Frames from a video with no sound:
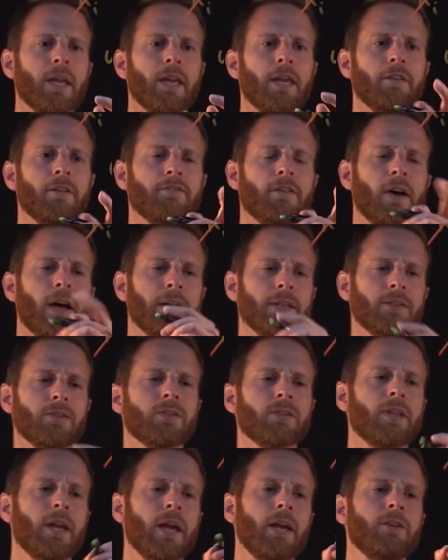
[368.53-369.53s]
If I
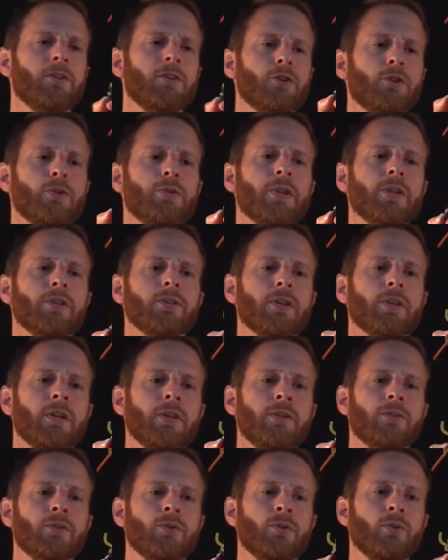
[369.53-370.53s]
instead turn this
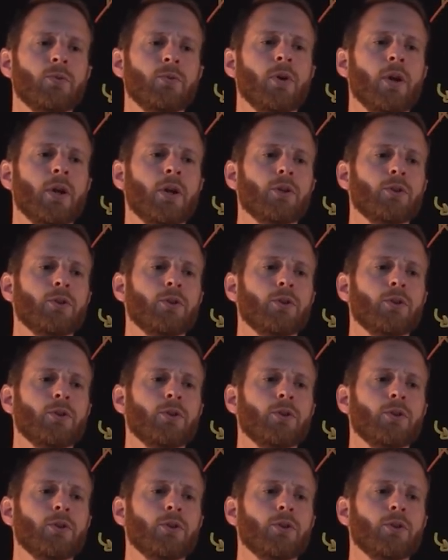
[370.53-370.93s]
into